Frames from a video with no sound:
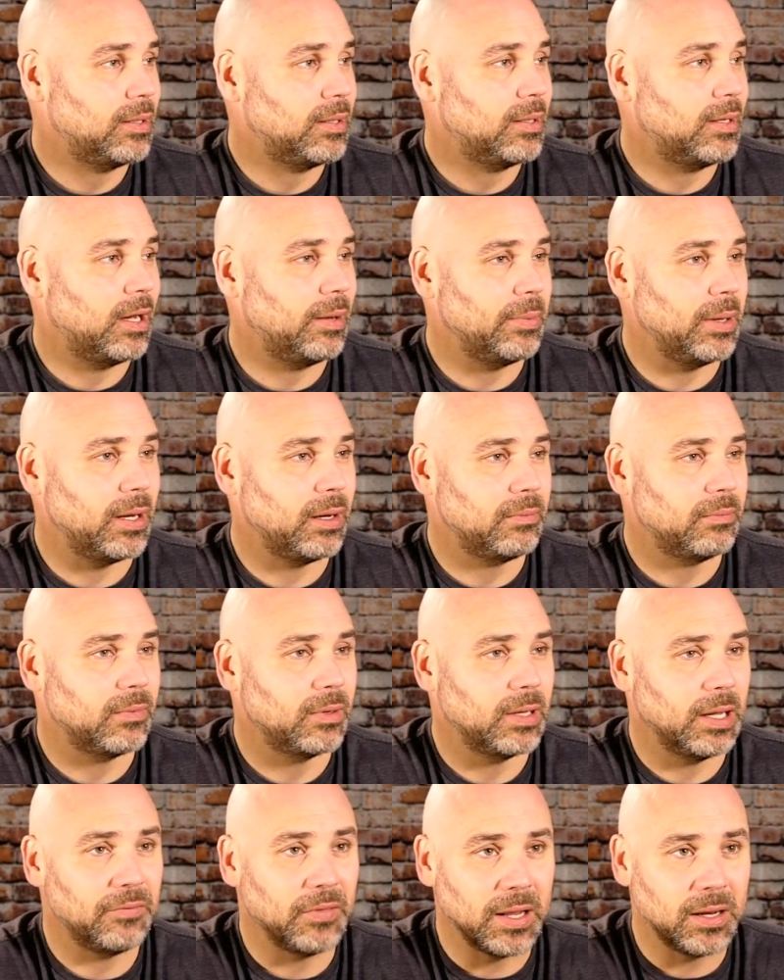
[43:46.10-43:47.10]
I mean,
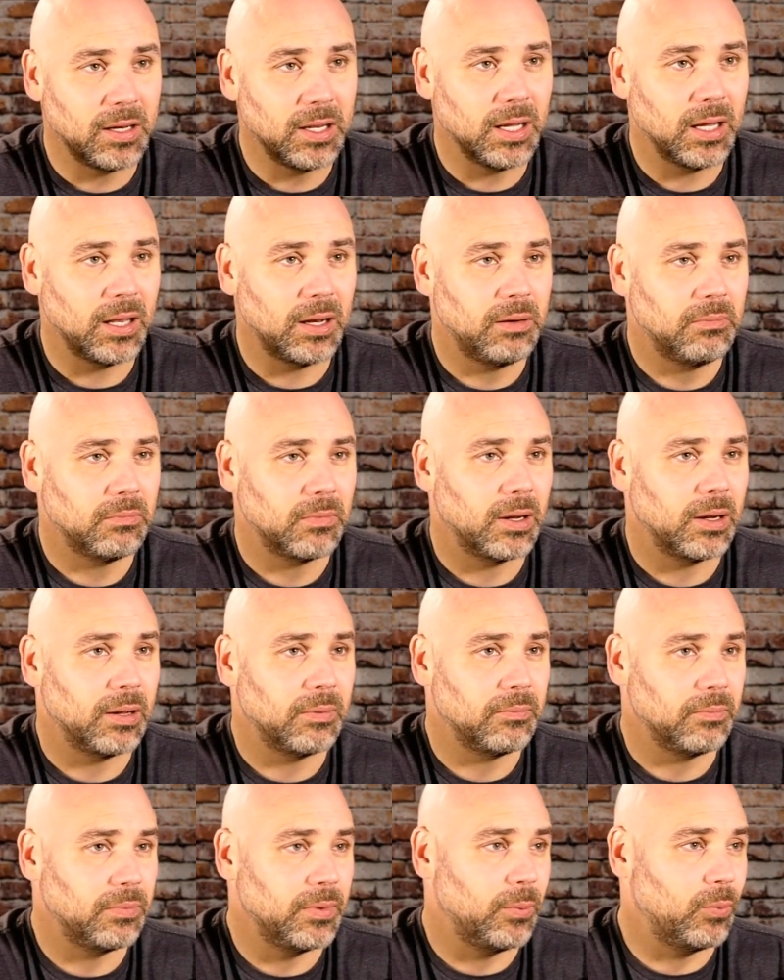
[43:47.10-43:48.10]
if they did,
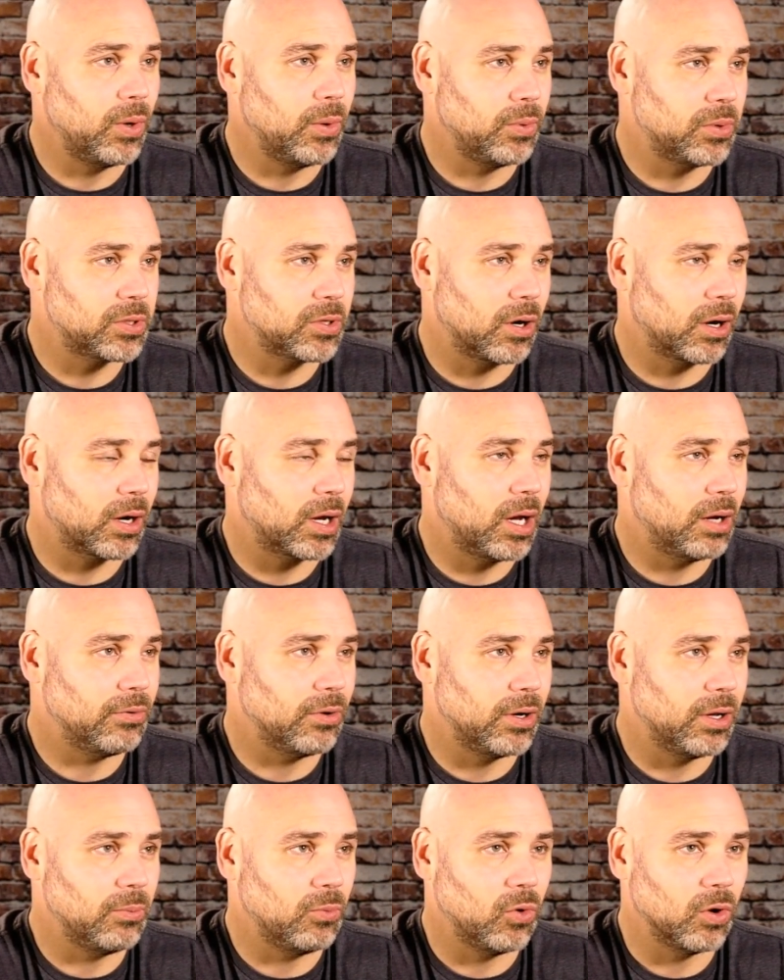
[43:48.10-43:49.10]
then we would start
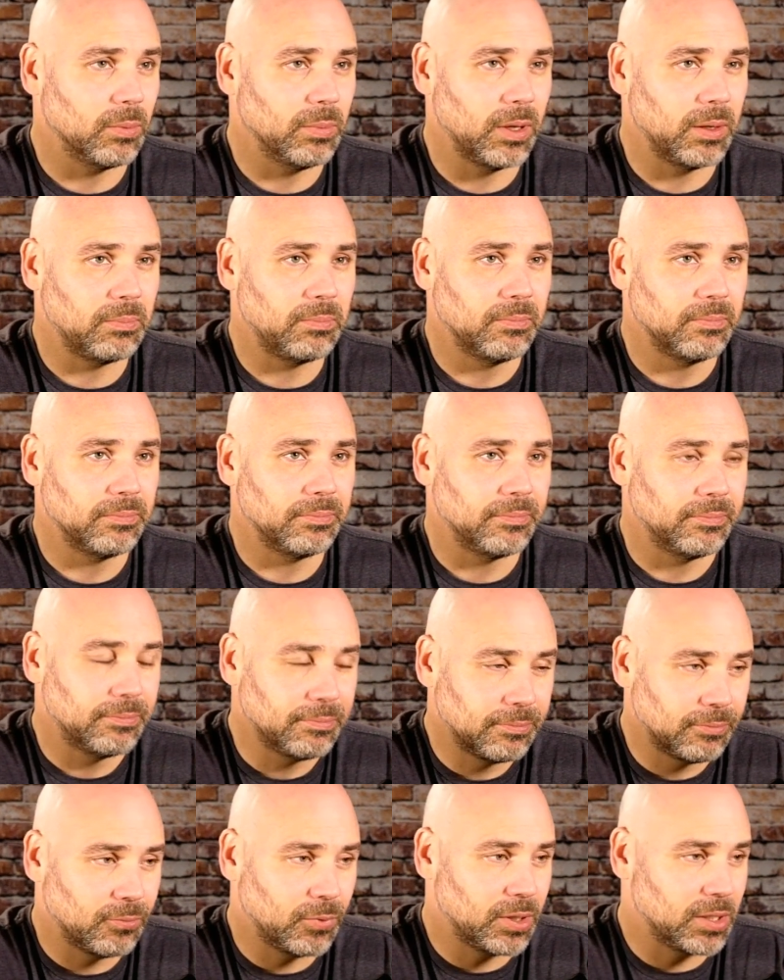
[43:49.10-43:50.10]
covering it more, but
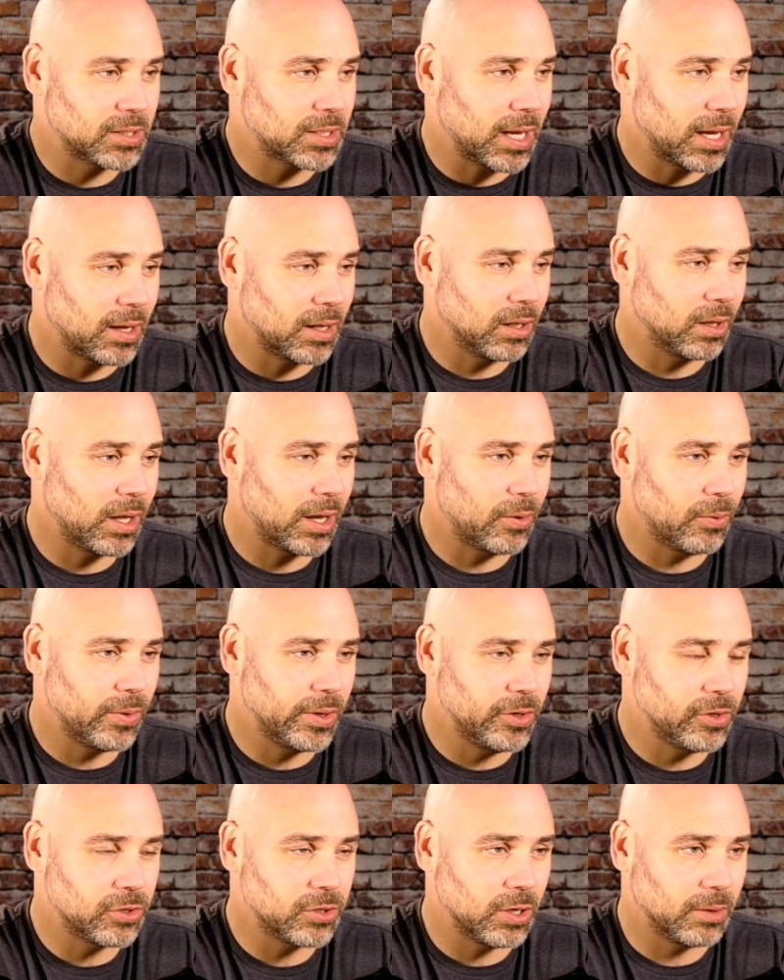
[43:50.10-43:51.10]
we just can't get a lot of
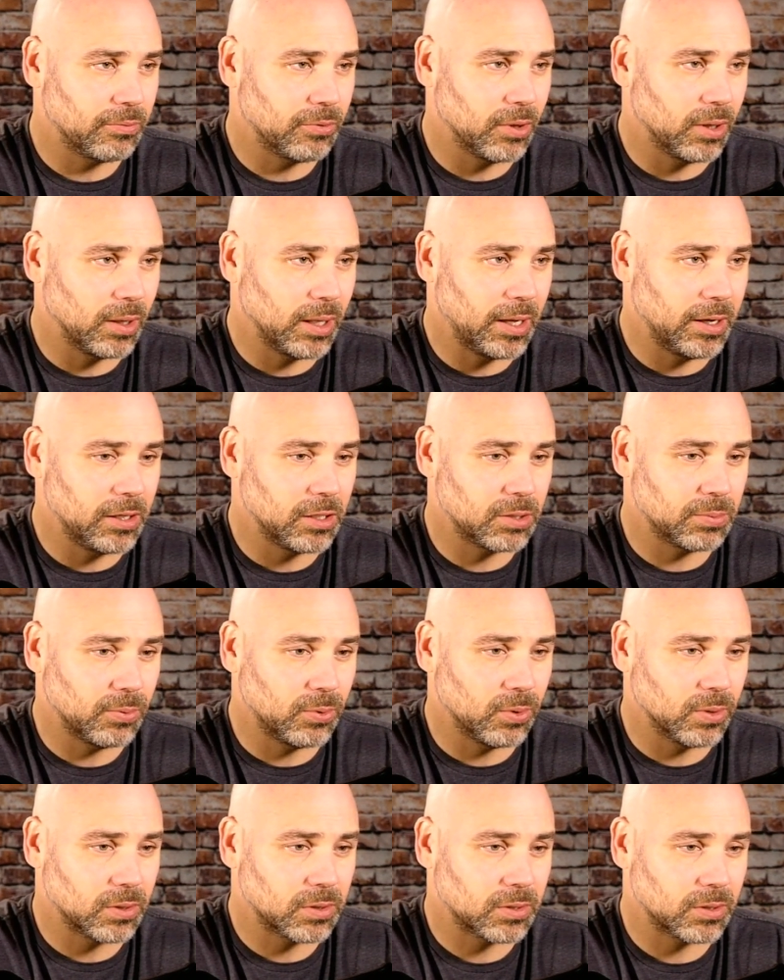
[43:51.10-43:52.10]
readership for the Lady
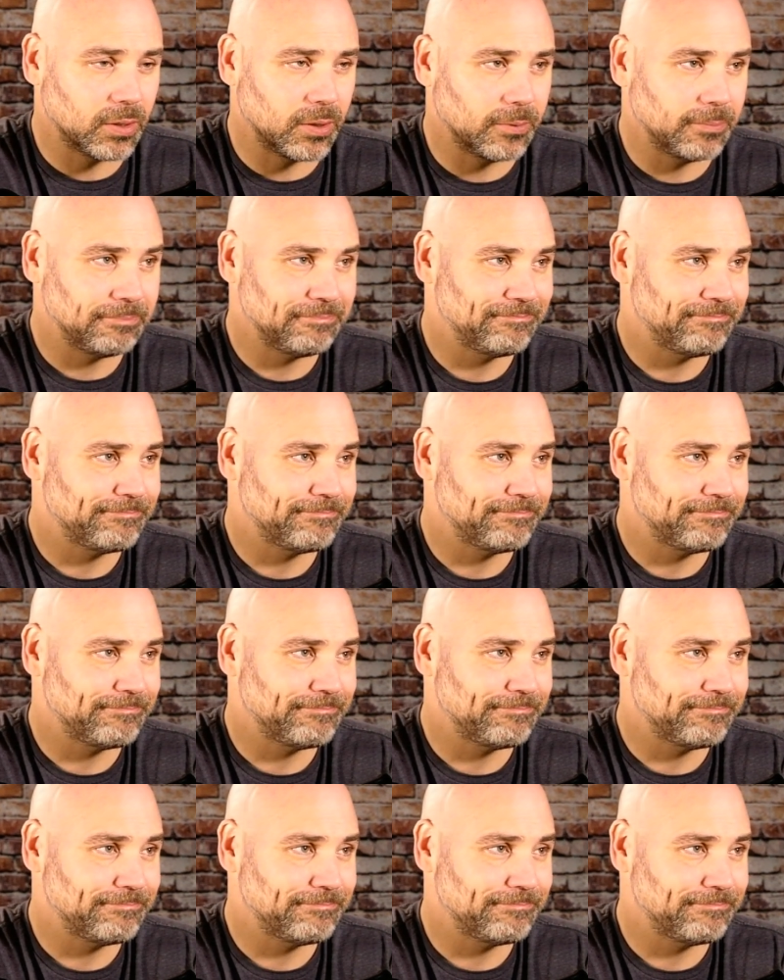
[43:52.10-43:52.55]
Sports, so...